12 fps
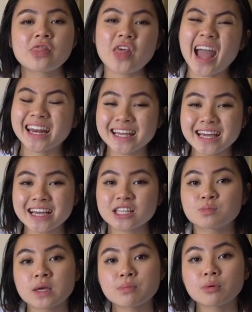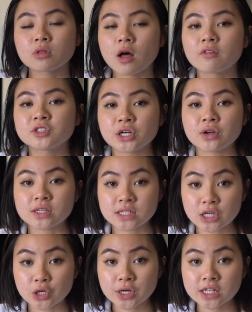The idea is people love sharing
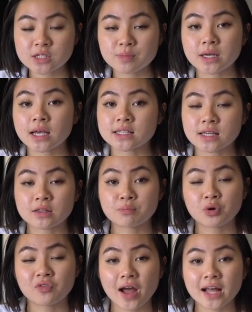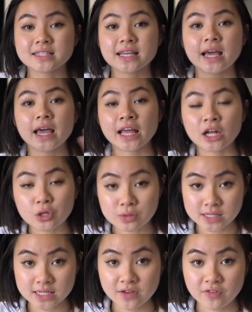secrets because it provides
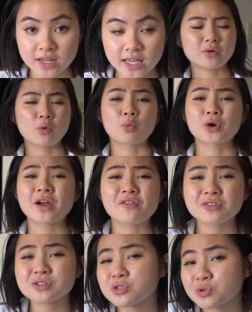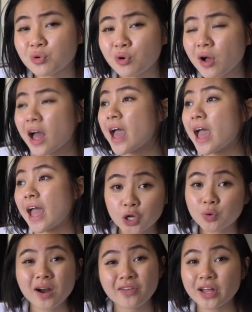inclusivity. Were you ever in school?
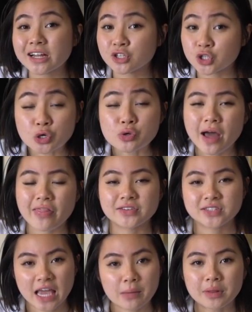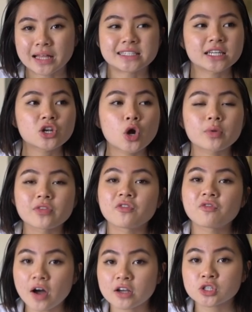You were that dude at the table that didn't know what the
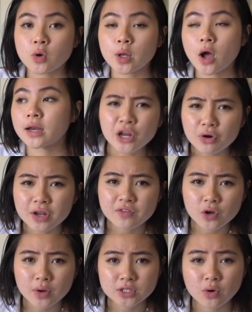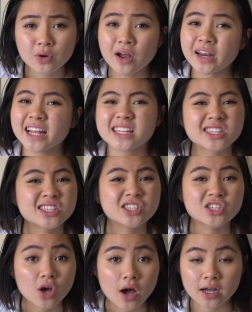fuck's going on. You don't even know what's going on. It
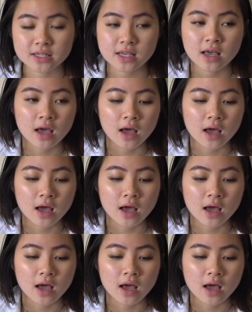sucks.